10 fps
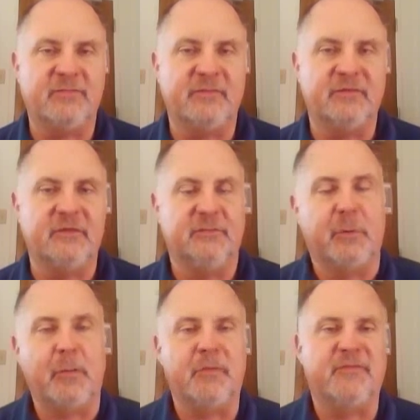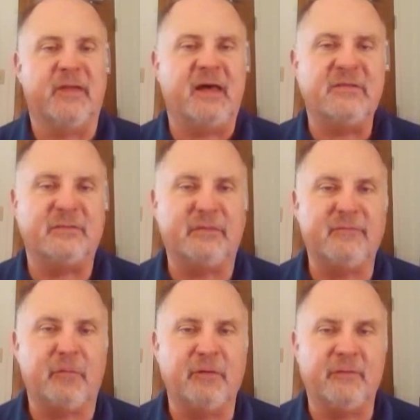the Department of
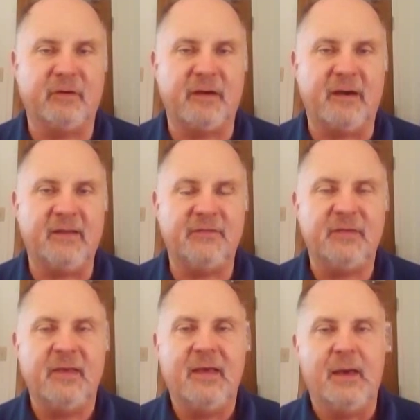Philosophy for Navarre College.